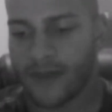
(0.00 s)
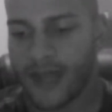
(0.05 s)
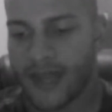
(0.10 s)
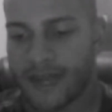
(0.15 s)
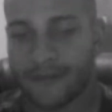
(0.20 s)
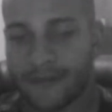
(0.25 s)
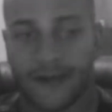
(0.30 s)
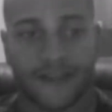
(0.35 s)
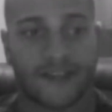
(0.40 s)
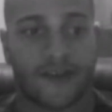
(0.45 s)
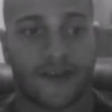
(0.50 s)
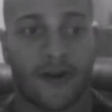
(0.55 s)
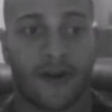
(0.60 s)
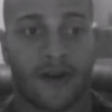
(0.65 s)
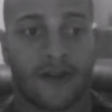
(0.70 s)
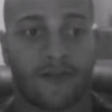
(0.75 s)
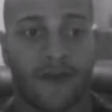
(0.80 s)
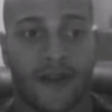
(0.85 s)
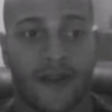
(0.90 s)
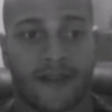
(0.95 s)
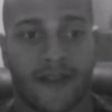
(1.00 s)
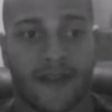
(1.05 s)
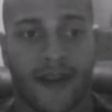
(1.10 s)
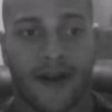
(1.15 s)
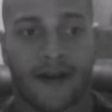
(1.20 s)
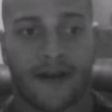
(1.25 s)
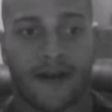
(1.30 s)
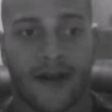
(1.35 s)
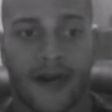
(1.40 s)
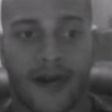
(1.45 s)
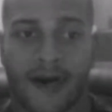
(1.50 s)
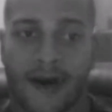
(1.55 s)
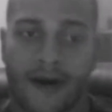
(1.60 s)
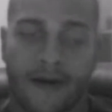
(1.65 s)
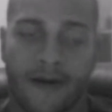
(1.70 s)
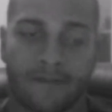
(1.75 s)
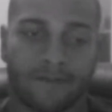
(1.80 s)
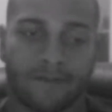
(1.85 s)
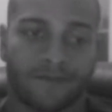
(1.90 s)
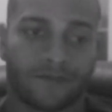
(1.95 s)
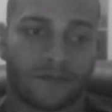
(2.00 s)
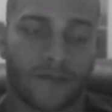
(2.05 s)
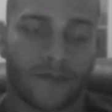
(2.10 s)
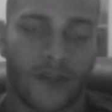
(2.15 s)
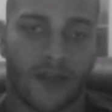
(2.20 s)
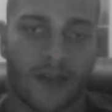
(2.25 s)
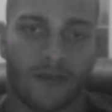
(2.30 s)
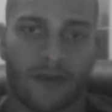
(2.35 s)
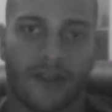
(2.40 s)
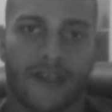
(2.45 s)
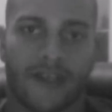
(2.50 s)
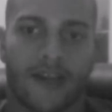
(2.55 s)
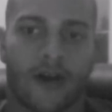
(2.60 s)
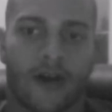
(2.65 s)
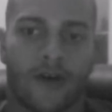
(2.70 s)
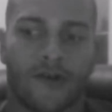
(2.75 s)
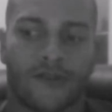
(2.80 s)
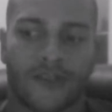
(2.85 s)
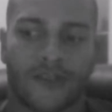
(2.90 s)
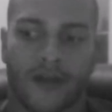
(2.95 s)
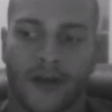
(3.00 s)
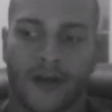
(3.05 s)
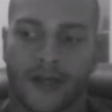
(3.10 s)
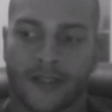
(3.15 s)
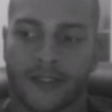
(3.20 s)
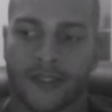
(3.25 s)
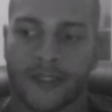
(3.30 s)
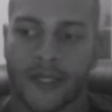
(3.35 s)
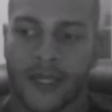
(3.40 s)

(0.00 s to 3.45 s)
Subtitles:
anybody starting right there. It really goes on